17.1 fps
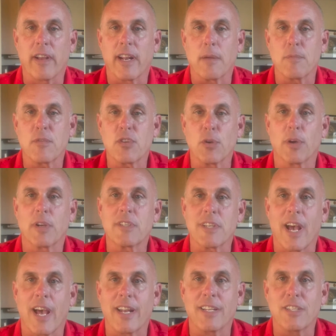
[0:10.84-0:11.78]
and I'm so
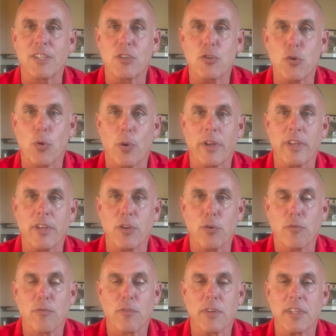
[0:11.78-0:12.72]
excited to join
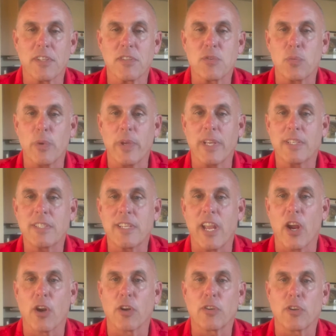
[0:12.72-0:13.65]
you for this week's
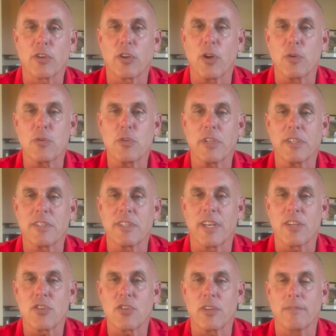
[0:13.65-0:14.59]
character coaching
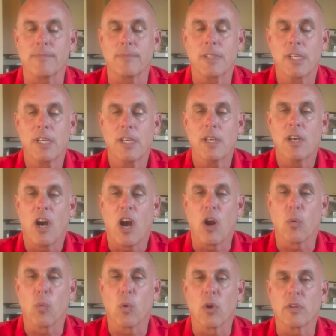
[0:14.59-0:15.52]
session.
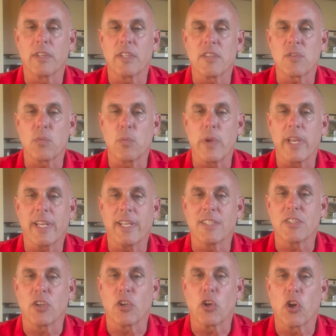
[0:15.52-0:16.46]
Our word this week
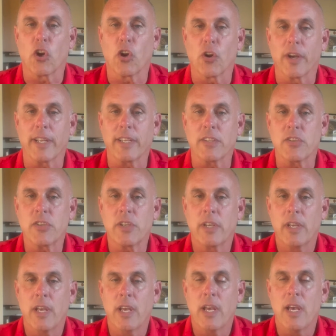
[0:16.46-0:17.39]
is
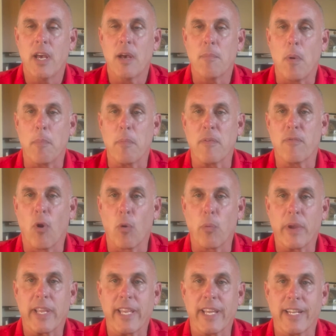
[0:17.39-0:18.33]
encourage. But before
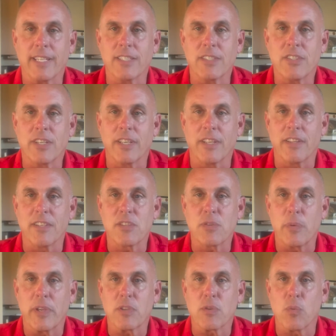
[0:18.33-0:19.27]
we get into
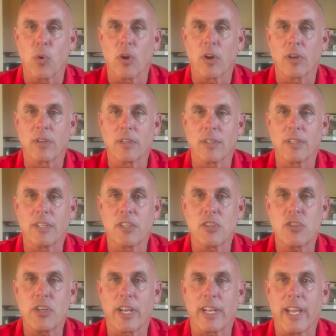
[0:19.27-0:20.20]
this week's word,
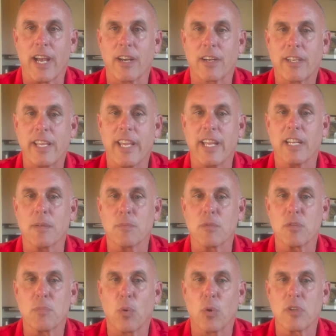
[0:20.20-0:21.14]
let's check out
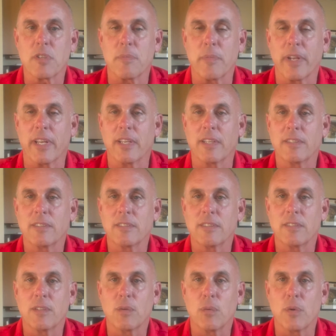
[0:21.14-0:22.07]
Kingdom Sports Minute
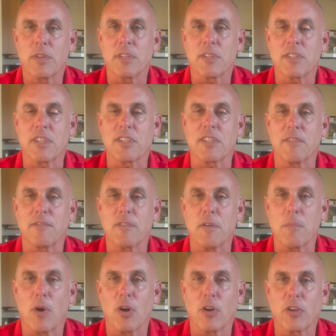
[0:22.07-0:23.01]
with assistant
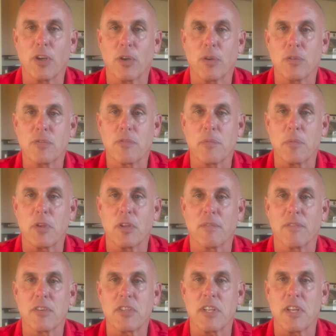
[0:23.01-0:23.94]
football coach from the
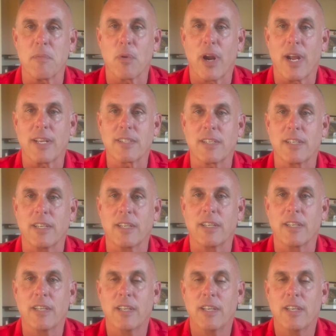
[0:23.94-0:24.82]
University of Nebraska,